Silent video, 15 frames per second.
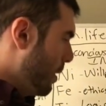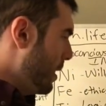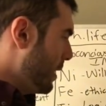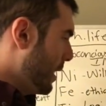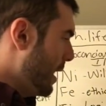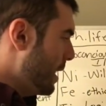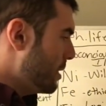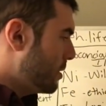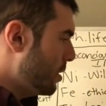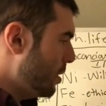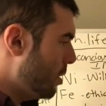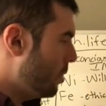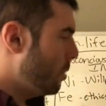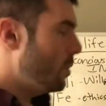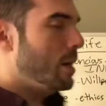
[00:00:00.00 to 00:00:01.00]
what it can't
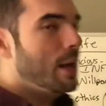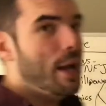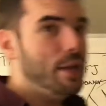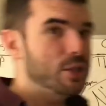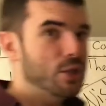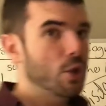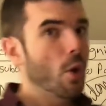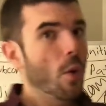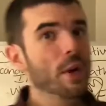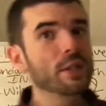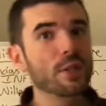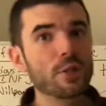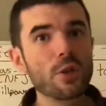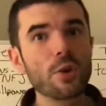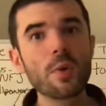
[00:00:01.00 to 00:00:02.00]
do, it's
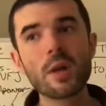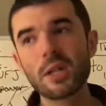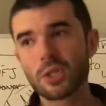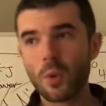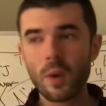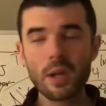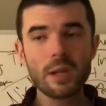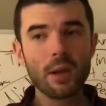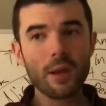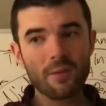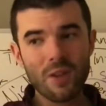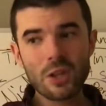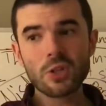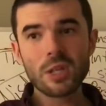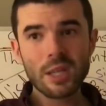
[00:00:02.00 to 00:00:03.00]
going to do it. It's going to
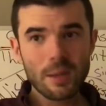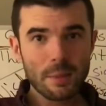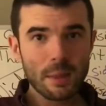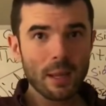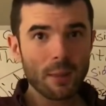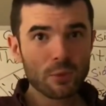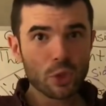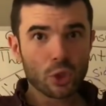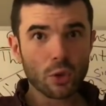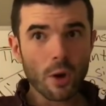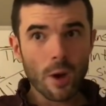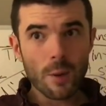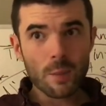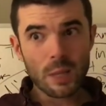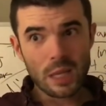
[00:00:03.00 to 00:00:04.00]
eventually become
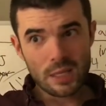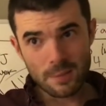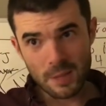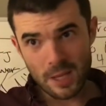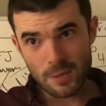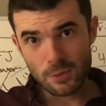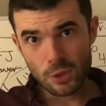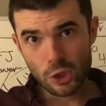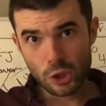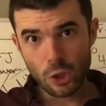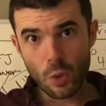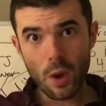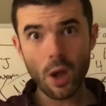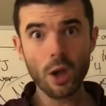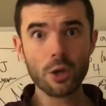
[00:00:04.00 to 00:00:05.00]
strong because it becomes
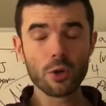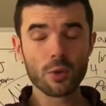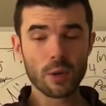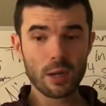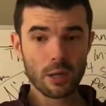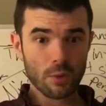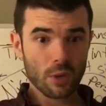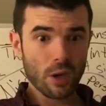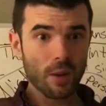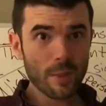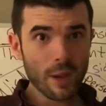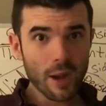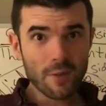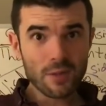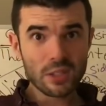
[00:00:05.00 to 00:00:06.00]
so hungry and it will
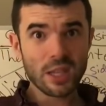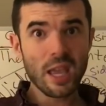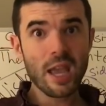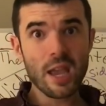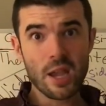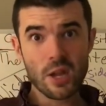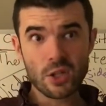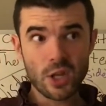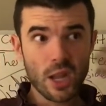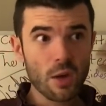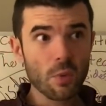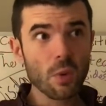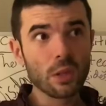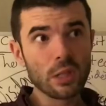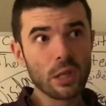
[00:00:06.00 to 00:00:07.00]
come out of its cage and
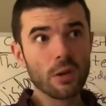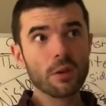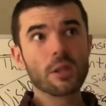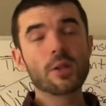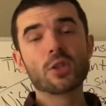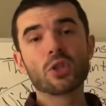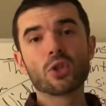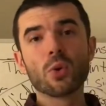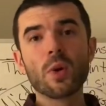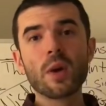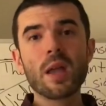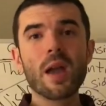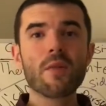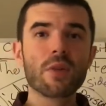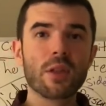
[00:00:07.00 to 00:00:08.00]
it will literally
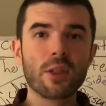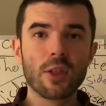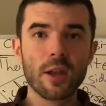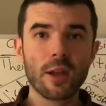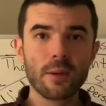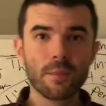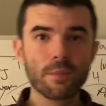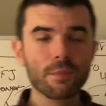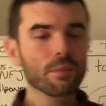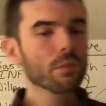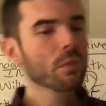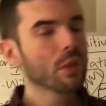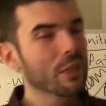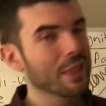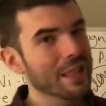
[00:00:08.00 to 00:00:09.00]
destroy everything.
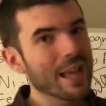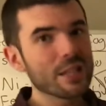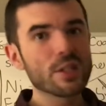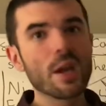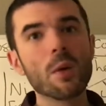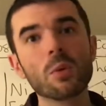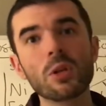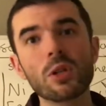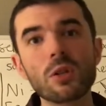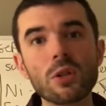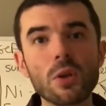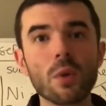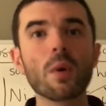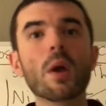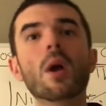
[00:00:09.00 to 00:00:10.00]
And that's not what you
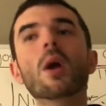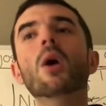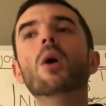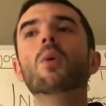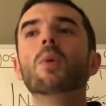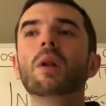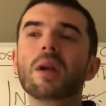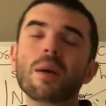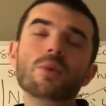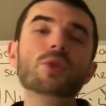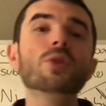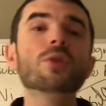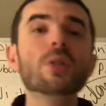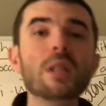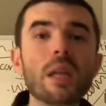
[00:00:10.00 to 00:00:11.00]
do. When it
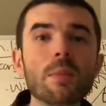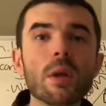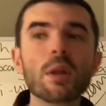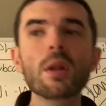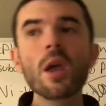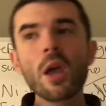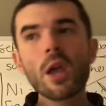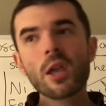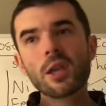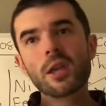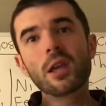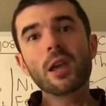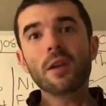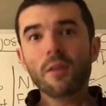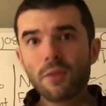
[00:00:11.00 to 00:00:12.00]
comes to your demon,
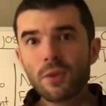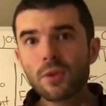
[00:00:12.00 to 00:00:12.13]
you get a